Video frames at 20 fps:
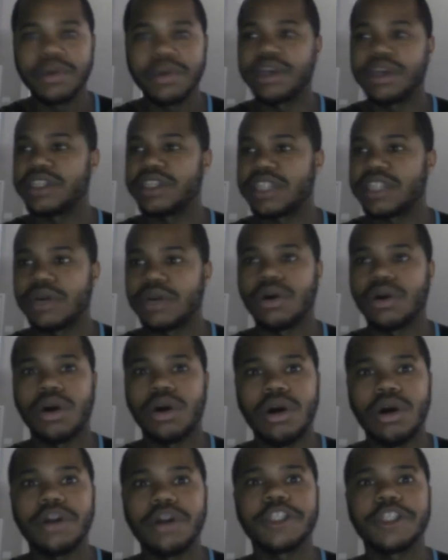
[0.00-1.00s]
Because they were
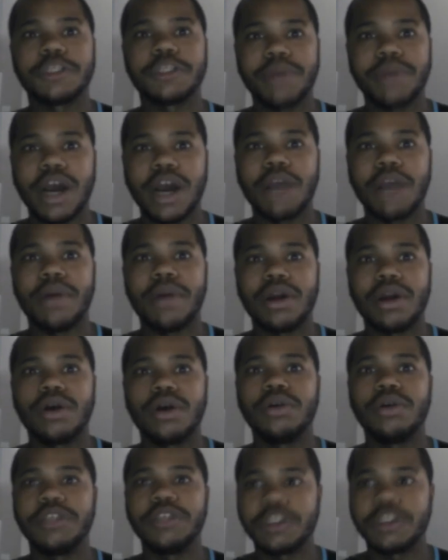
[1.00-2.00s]
all inspired by the
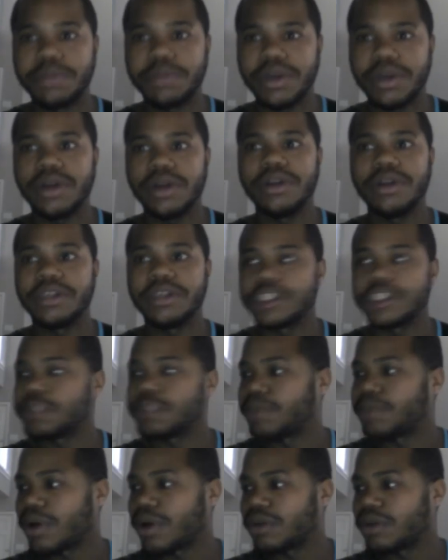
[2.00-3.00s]
Holy Spirit. This
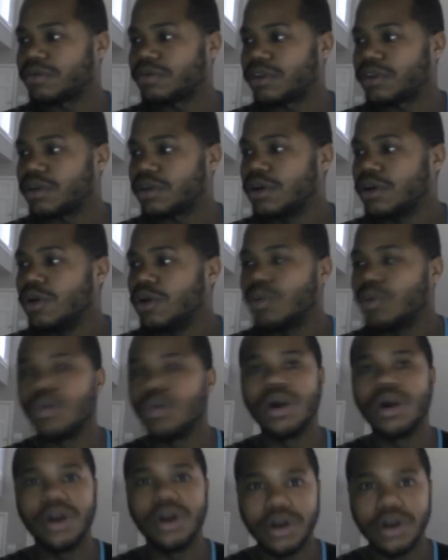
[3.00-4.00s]
is part of the
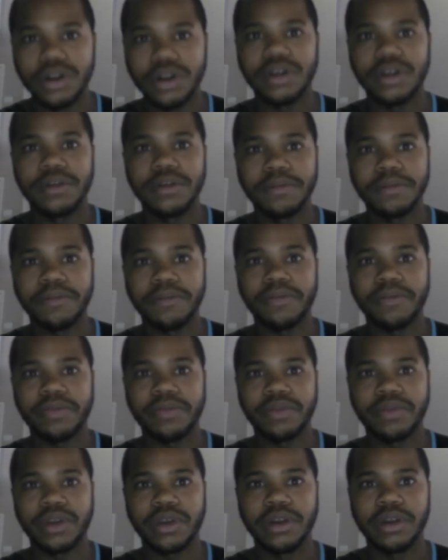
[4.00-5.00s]
word.
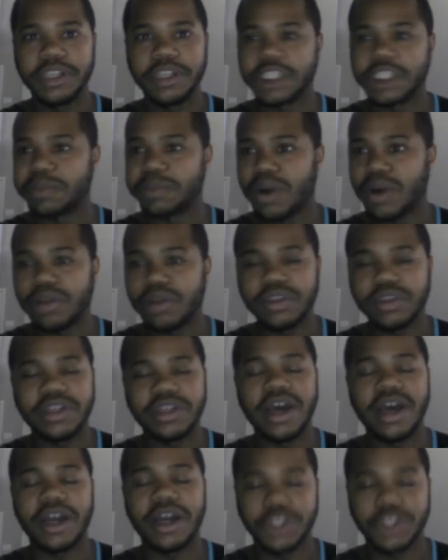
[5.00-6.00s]
This is part of the
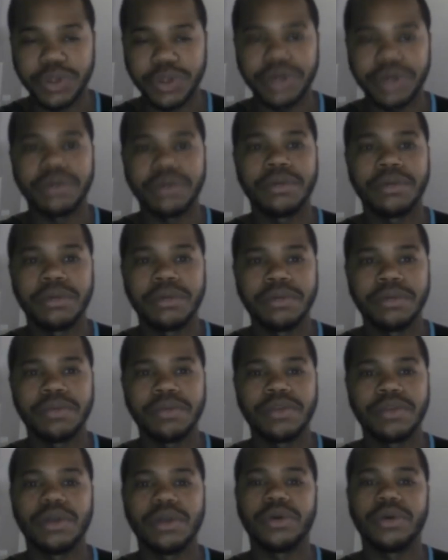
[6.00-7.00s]
doctrine.
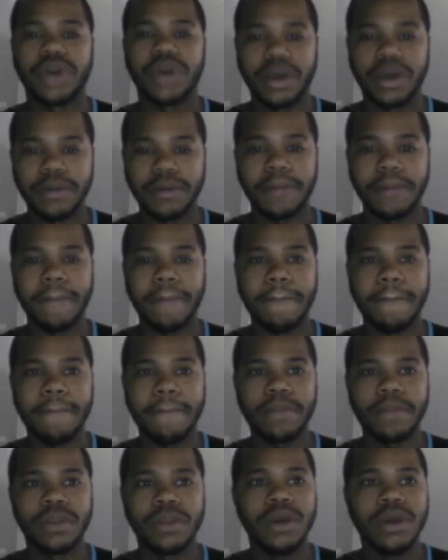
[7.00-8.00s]
Okay.
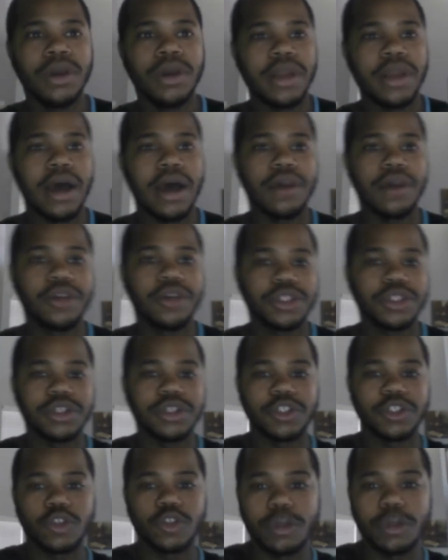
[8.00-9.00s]
Now there's
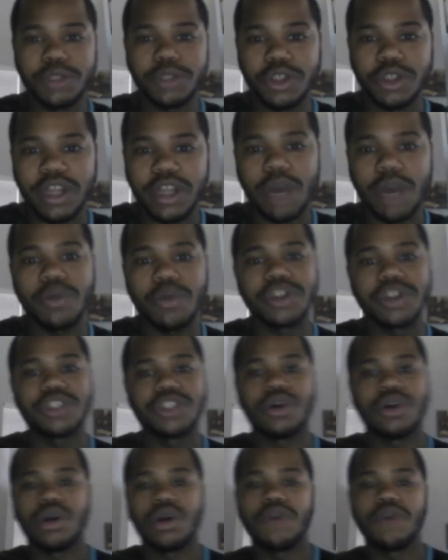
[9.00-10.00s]
a scripture that I want to
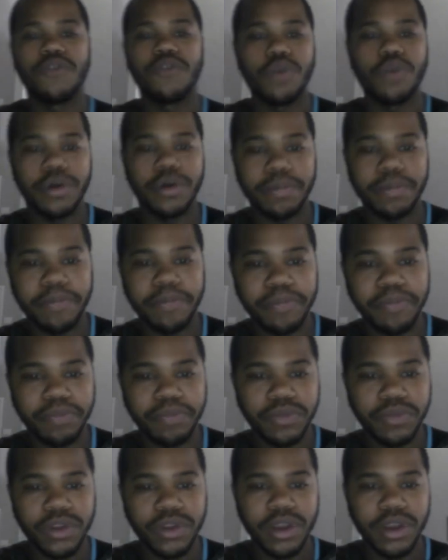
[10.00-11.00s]
start off on,
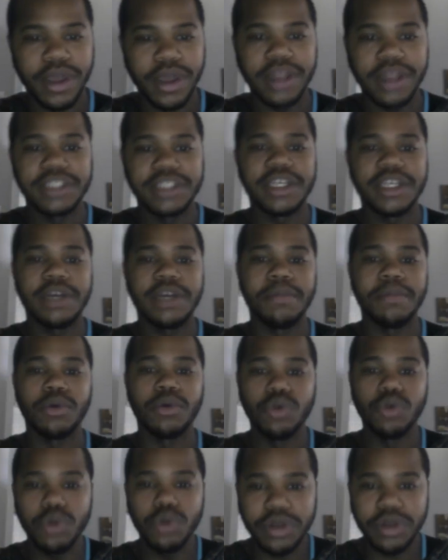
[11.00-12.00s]
and it's in
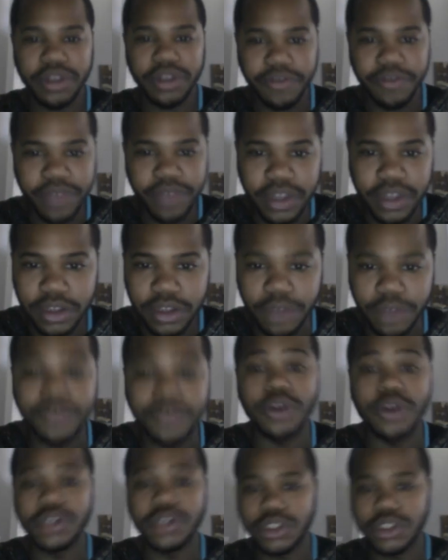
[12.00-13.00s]
Baruch,
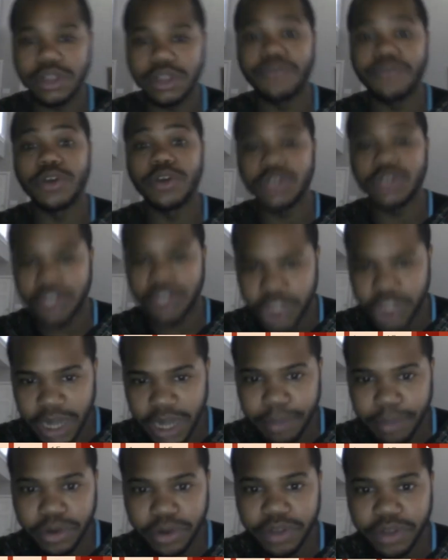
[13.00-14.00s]
the first
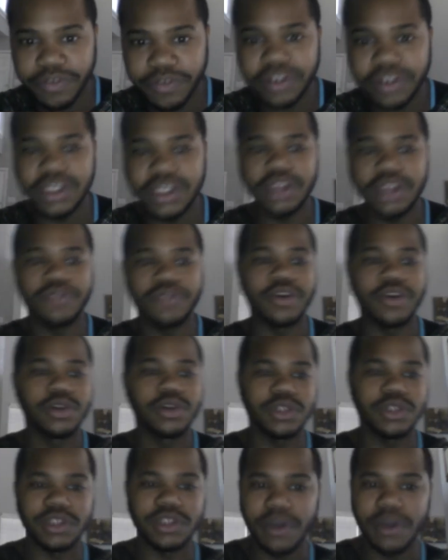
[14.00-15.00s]
chapter, the 15th
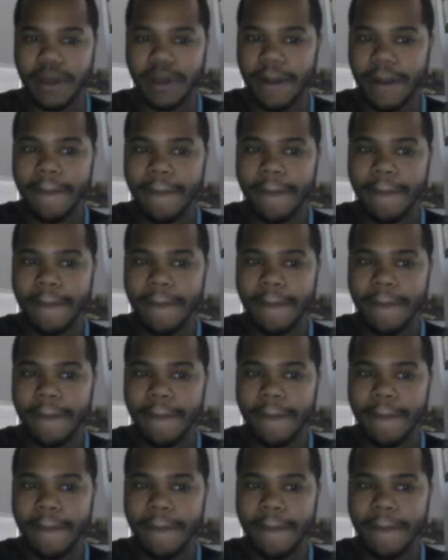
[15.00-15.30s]
verse,